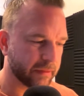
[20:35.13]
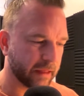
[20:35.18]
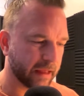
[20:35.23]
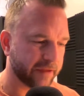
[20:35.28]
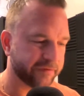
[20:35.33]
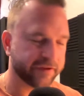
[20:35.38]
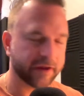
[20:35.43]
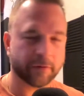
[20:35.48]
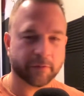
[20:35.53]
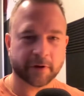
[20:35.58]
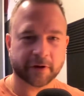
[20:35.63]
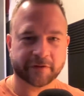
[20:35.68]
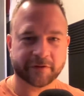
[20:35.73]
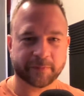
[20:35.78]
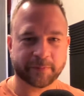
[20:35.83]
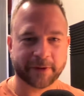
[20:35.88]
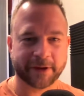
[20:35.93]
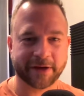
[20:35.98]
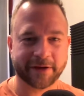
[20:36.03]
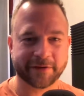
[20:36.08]
as they were
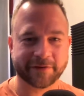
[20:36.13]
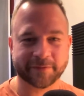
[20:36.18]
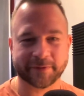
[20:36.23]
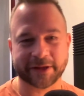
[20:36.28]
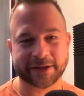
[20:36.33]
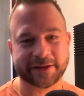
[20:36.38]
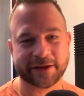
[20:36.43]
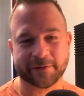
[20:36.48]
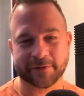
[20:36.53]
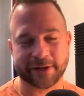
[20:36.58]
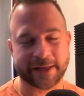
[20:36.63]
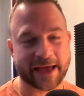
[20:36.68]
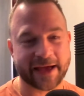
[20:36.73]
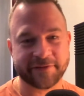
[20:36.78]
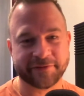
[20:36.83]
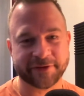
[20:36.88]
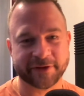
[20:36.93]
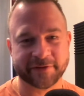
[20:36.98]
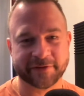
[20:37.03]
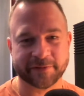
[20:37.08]
explaining, they were
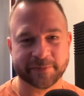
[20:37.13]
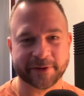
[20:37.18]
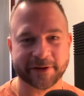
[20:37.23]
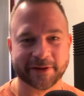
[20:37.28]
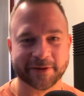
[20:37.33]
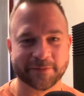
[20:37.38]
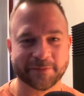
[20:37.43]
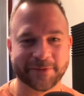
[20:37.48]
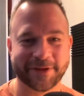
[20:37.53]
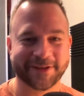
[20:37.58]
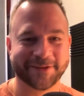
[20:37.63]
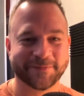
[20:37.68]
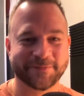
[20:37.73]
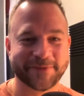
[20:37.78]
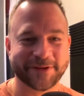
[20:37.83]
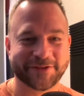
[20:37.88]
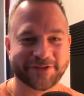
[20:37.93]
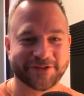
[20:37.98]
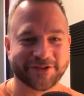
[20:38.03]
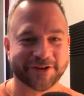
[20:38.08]
laughing to me. The
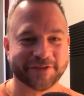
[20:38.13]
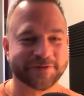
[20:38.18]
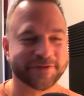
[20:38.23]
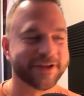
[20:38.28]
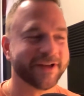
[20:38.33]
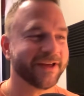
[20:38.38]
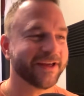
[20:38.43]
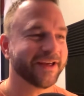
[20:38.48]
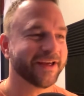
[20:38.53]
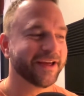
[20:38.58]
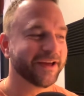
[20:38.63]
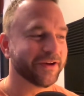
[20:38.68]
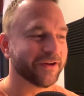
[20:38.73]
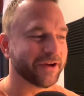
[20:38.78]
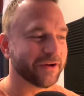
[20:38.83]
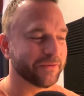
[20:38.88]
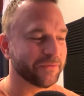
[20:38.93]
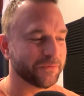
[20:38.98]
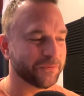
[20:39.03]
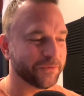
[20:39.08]
mischief,
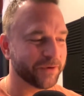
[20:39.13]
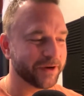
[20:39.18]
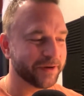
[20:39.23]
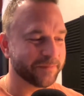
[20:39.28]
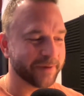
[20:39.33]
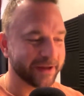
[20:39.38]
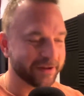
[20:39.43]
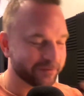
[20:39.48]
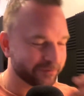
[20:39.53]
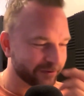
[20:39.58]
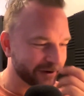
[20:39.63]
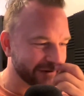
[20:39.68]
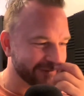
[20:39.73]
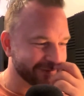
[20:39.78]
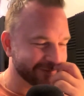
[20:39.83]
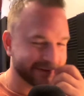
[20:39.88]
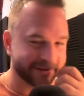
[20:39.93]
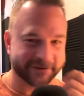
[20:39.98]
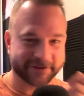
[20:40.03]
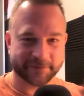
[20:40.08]
one of my
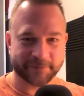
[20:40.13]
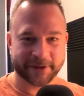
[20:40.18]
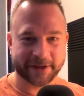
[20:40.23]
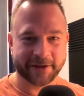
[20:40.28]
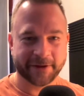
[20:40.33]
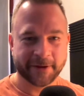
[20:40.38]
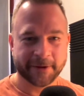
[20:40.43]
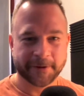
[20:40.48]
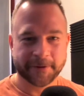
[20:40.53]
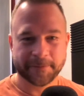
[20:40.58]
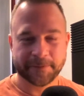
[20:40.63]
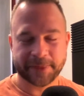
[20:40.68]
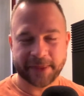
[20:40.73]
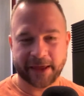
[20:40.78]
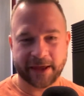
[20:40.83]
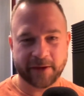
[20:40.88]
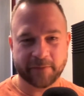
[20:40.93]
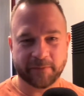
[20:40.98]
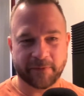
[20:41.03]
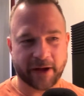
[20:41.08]
friends said to me,
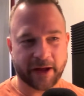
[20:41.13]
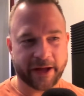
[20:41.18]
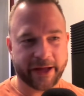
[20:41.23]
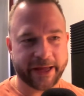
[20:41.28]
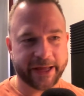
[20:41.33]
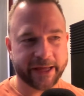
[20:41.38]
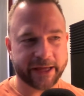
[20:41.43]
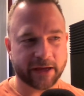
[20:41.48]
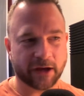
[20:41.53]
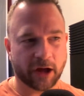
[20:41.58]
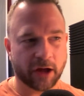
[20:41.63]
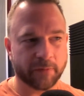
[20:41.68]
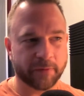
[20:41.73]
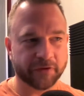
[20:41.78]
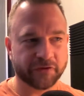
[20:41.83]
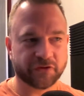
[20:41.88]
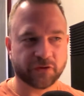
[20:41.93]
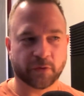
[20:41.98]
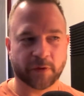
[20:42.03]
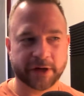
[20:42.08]
in my
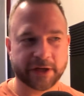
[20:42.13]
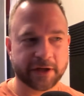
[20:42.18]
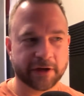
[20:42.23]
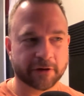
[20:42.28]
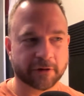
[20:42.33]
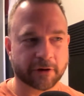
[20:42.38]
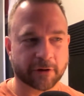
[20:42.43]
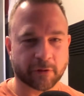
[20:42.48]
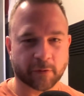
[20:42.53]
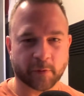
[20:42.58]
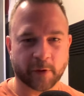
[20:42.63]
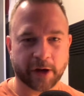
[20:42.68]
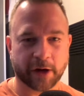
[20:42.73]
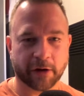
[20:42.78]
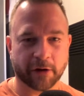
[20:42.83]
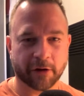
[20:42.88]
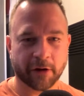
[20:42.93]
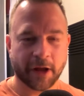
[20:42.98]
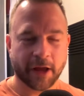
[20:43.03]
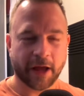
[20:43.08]
almost 20-year
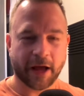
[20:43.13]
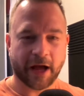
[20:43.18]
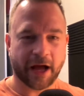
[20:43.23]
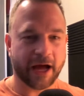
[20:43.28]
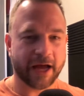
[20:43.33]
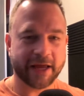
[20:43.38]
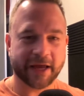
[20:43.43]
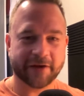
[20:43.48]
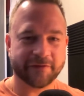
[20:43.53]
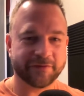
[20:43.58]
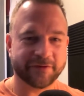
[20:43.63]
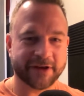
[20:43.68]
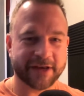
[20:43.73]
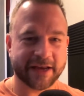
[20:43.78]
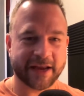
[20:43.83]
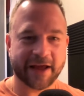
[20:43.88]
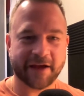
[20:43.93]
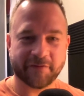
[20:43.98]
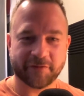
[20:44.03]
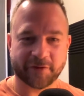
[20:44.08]
career, I have
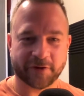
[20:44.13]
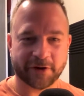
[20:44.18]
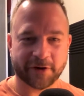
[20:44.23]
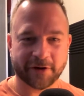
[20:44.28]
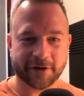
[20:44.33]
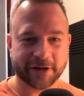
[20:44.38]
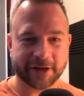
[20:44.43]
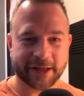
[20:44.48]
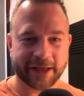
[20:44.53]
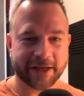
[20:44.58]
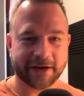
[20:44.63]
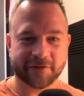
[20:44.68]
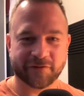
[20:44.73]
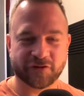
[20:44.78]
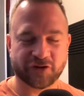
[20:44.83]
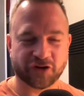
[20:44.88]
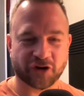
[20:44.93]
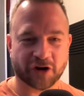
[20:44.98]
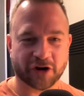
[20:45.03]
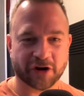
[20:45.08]
never laid a
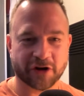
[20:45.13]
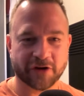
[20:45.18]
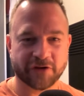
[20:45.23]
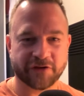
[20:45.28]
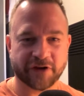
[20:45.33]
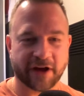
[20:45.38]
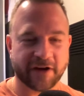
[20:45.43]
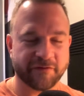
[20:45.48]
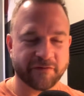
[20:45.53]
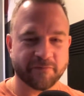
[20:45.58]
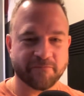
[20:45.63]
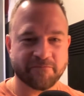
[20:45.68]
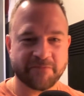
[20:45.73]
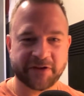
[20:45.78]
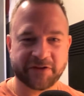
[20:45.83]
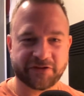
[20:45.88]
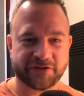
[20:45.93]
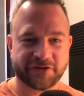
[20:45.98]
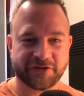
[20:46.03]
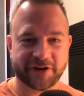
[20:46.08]
charge of
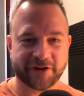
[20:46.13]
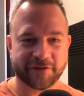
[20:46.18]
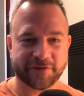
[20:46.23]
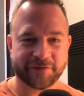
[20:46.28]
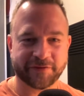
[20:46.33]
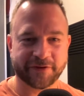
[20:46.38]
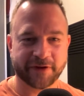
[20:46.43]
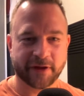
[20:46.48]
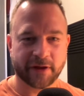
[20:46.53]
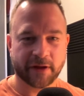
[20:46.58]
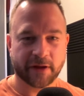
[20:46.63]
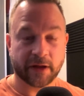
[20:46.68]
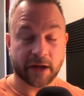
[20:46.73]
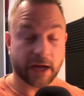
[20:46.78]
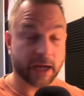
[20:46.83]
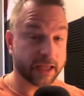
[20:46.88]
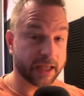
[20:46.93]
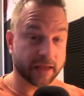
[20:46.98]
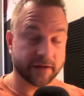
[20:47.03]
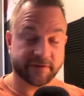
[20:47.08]
mischief
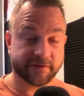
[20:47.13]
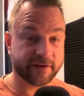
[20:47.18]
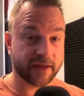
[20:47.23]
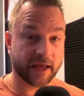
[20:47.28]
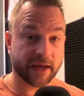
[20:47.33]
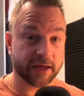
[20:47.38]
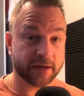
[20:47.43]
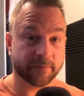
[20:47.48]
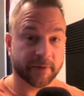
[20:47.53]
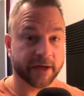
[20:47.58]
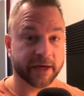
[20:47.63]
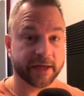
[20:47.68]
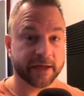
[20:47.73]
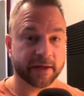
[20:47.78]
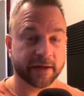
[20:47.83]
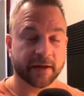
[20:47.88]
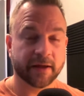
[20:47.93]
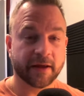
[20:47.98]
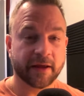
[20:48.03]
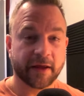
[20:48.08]
against anybody.